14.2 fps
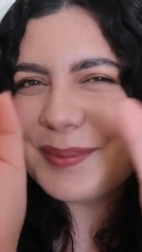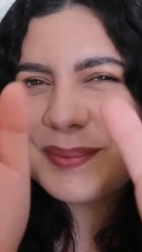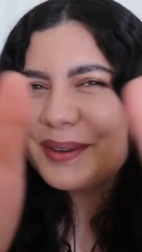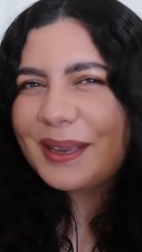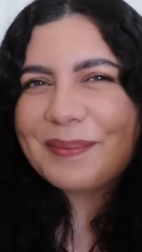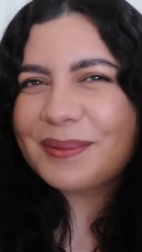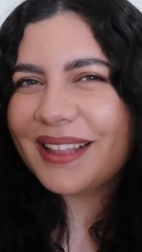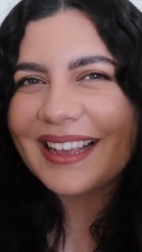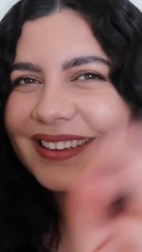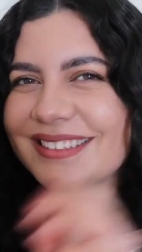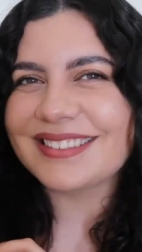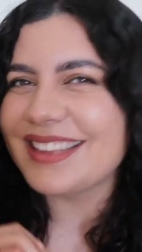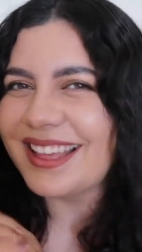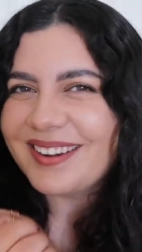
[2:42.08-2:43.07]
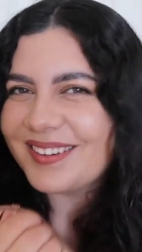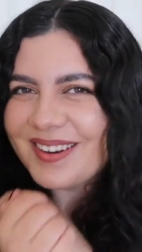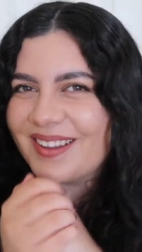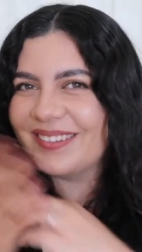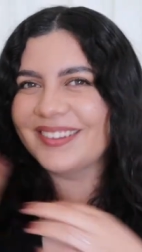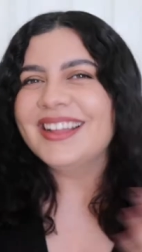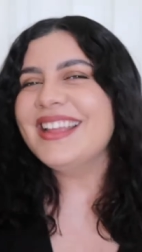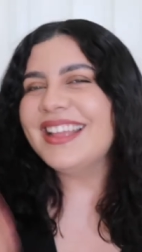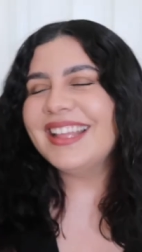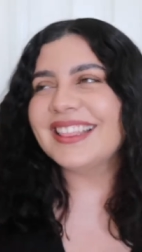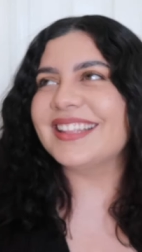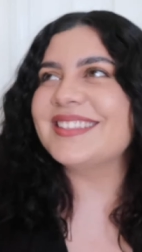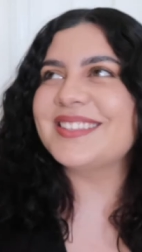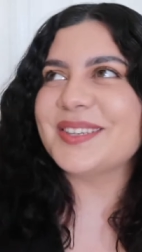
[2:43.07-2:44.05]
spooky place. I don't know.
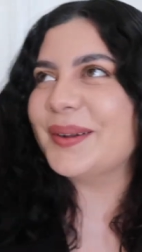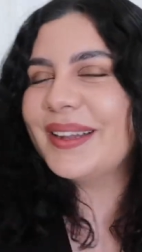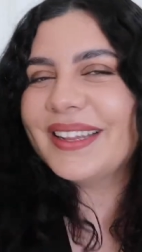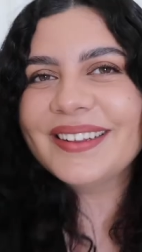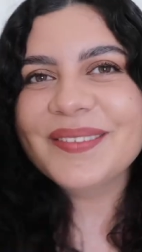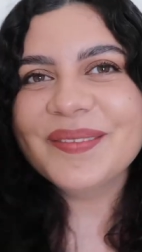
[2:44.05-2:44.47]
Let's do it.